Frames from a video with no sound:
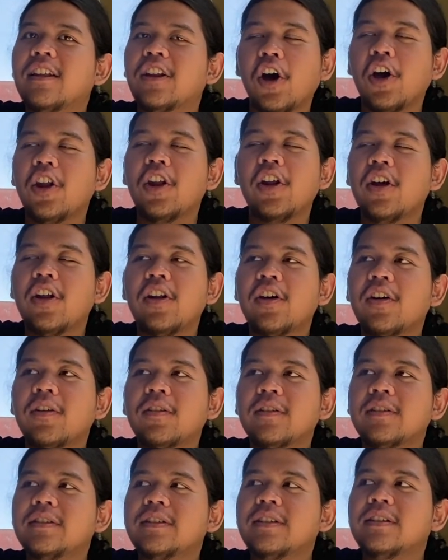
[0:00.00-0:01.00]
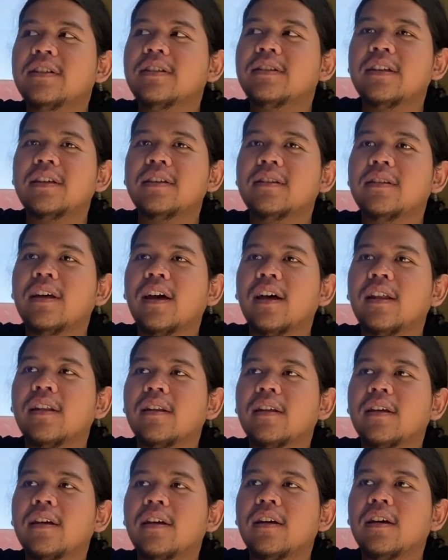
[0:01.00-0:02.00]
No. She said
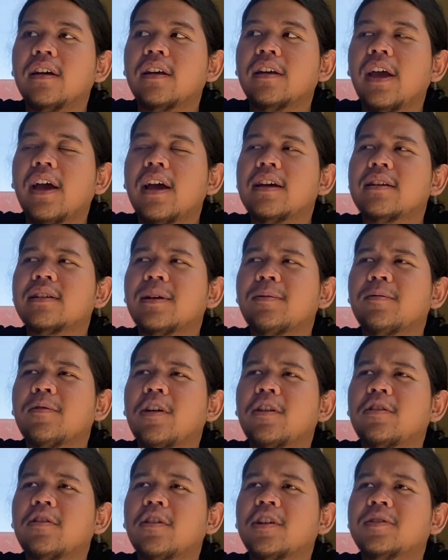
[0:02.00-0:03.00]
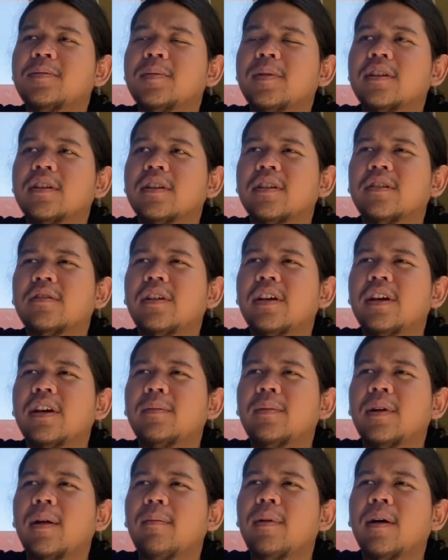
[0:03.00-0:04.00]
that, yes, I'm going to hospital today,
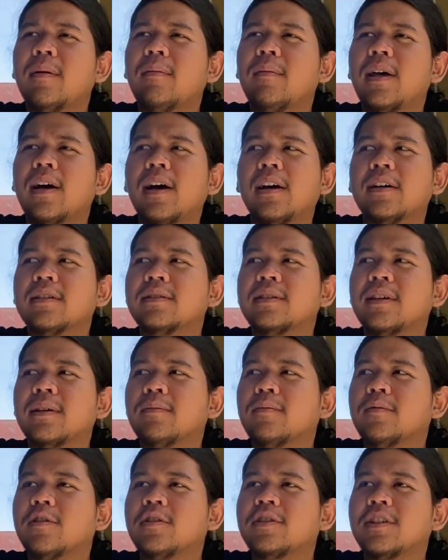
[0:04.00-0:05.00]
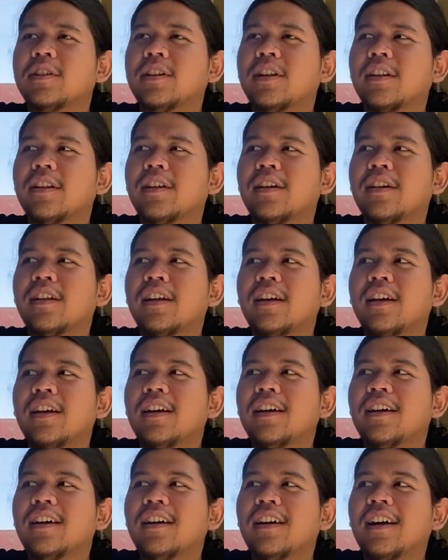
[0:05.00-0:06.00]
blah blah blah, some bullshit like that.
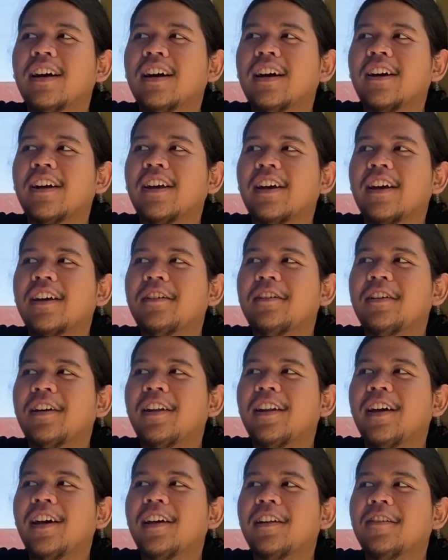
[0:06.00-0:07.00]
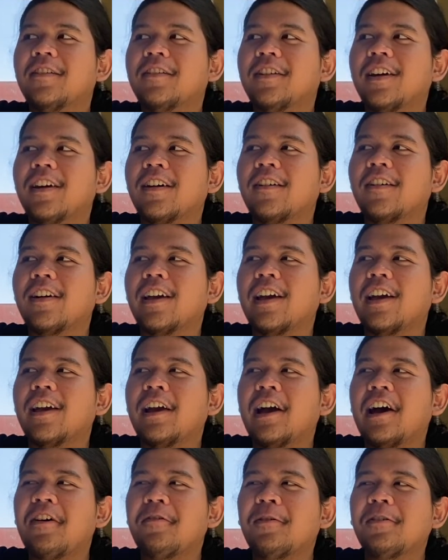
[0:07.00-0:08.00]
Okay, and then I'm like,
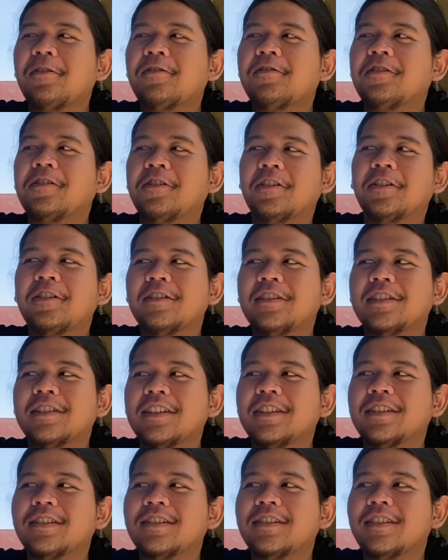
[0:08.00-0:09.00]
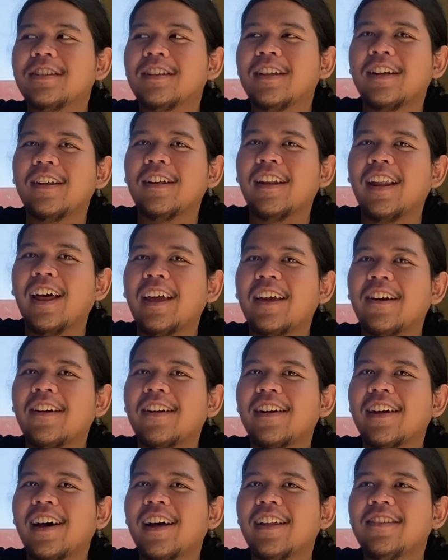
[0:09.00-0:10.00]
okay, I'm not sure she's lying or
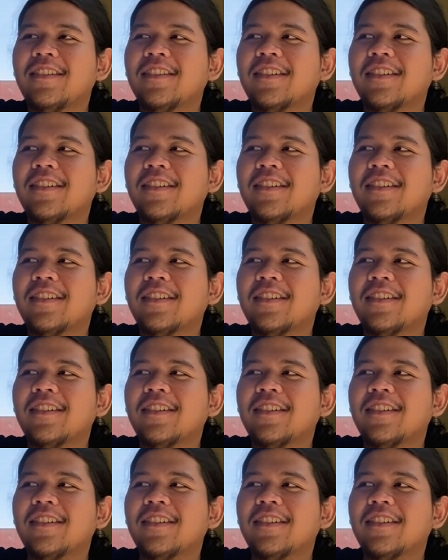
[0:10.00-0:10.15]
not.